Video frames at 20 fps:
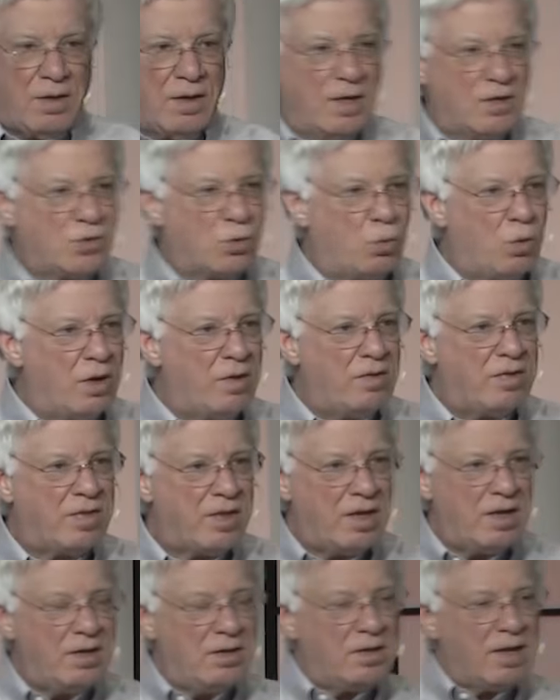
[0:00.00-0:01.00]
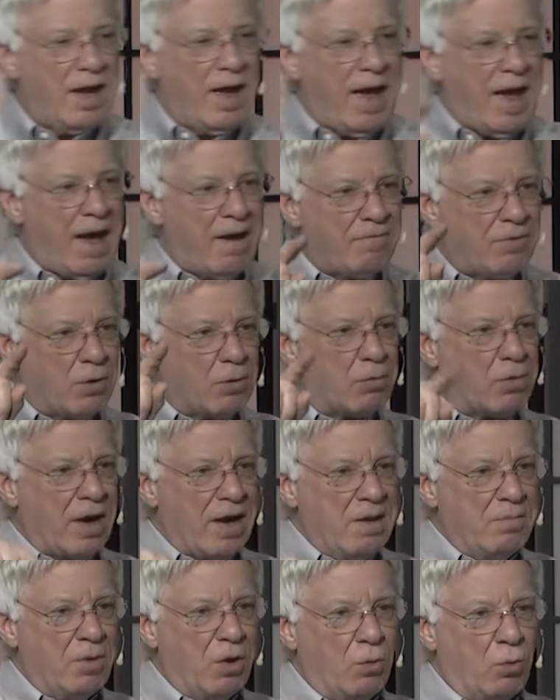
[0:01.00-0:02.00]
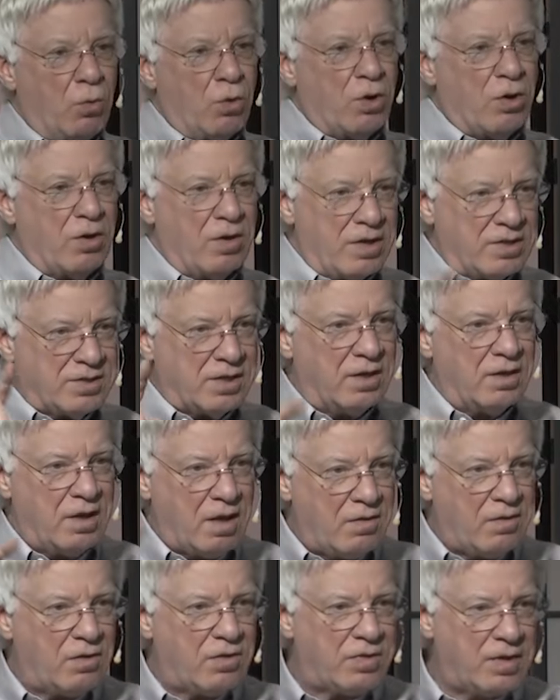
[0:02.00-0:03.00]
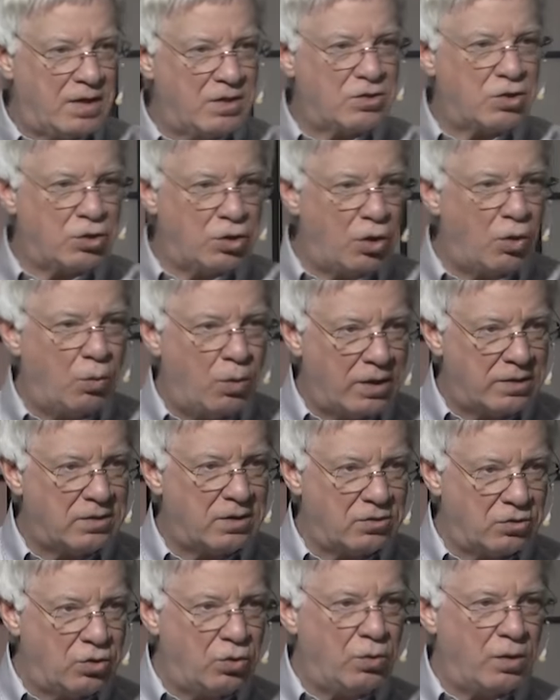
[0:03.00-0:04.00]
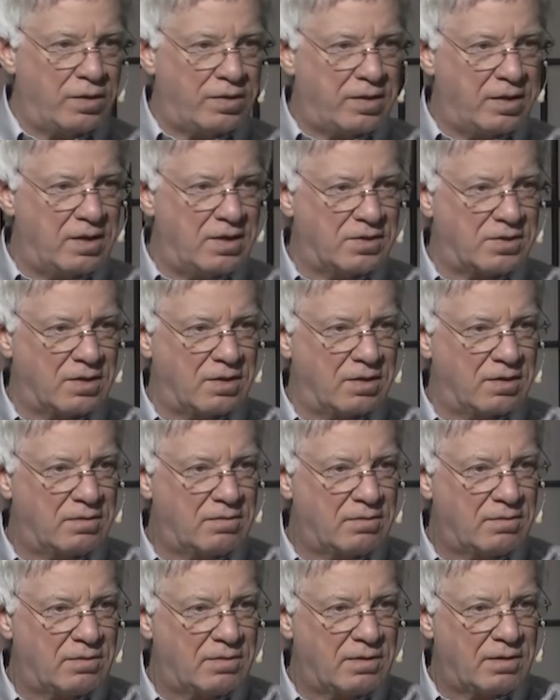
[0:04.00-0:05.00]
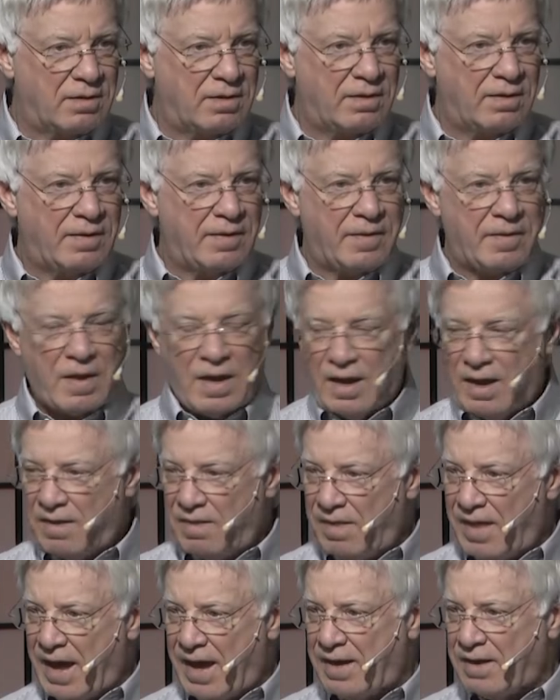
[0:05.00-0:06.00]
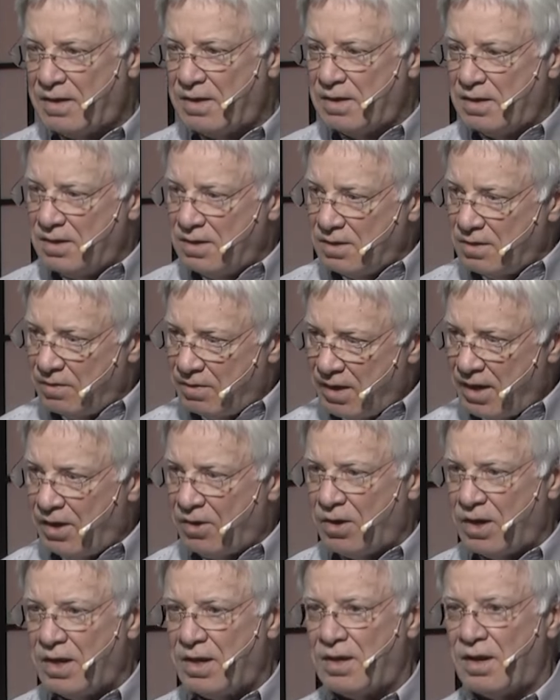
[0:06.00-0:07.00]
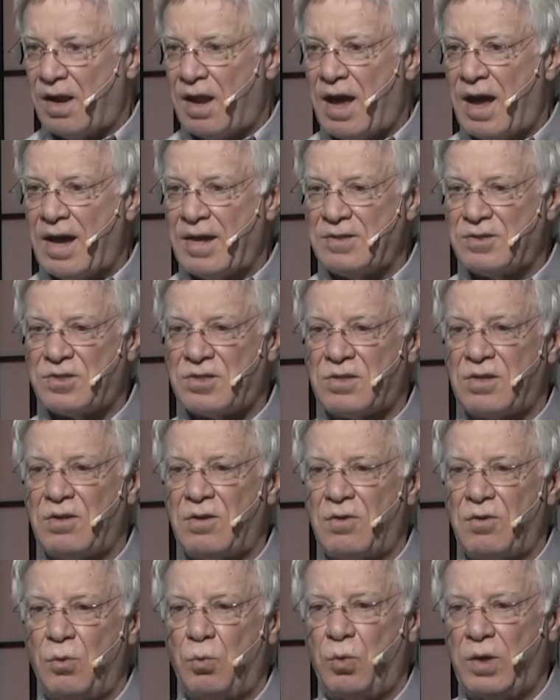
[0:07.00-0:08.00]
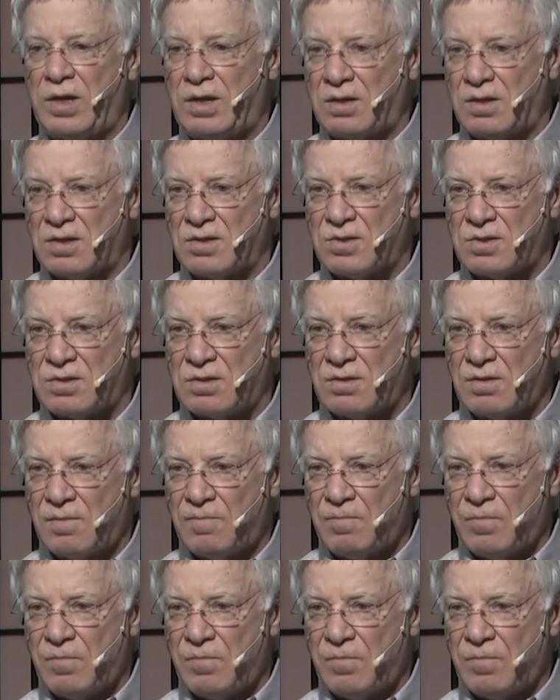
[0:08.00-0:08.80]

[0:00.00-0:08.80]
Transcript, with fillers: It's one thing to have a rhema word, it's another thing to know what to do with it, isn't it? And that is, therein lies still the weakness